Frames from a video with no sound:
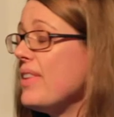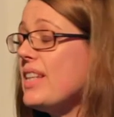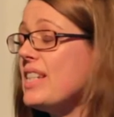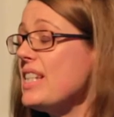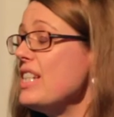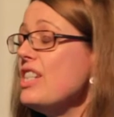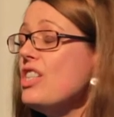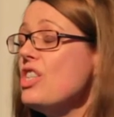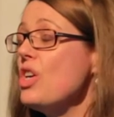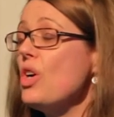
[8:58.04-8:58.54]
They
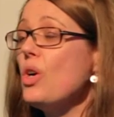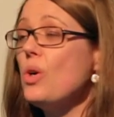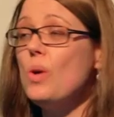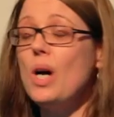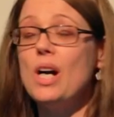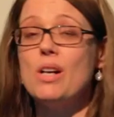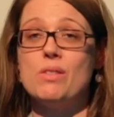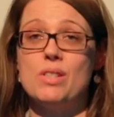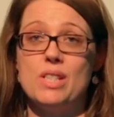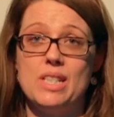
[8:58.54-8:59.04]
didn't know
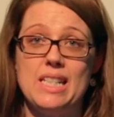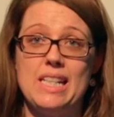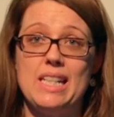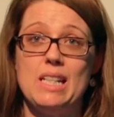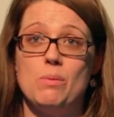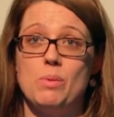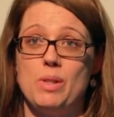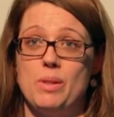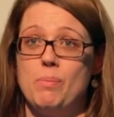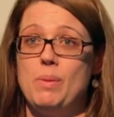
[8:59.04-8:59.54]
how to
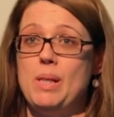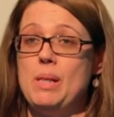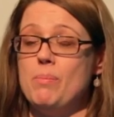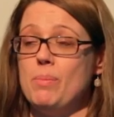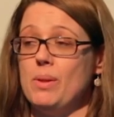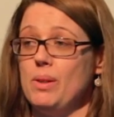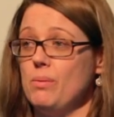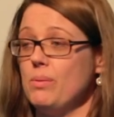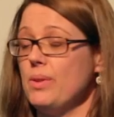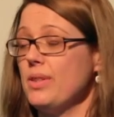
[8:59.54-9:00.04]
deal with
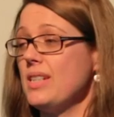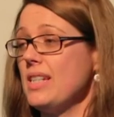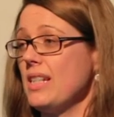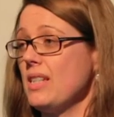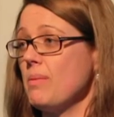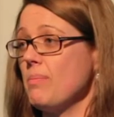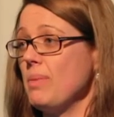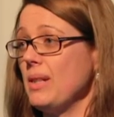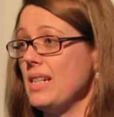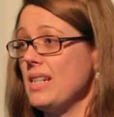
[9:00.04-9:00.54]
people with
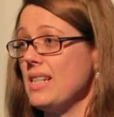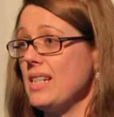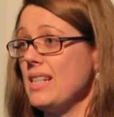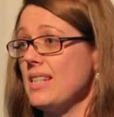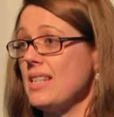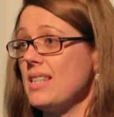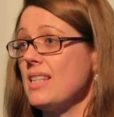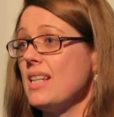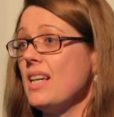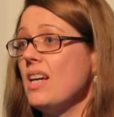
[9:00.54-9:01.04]

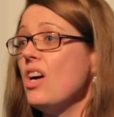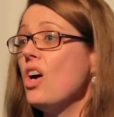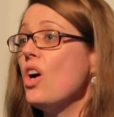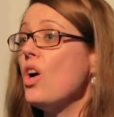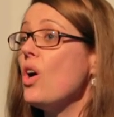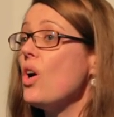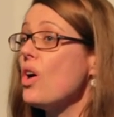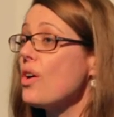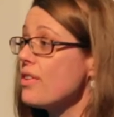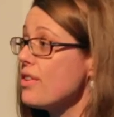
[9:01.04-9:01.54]
disabilities
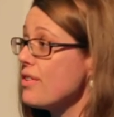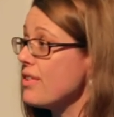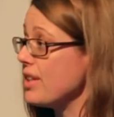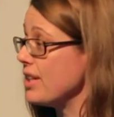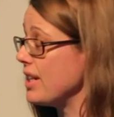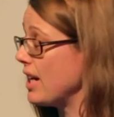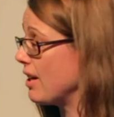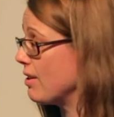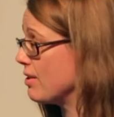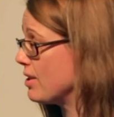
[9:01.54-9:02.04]
other
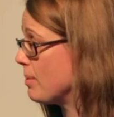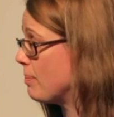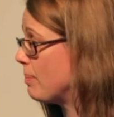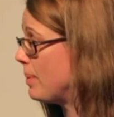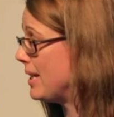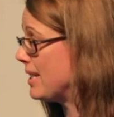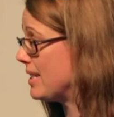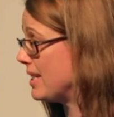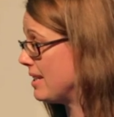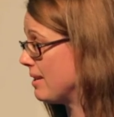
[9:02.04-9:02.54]
than how to
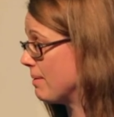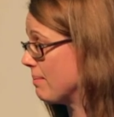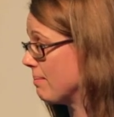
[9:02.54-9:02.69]
pity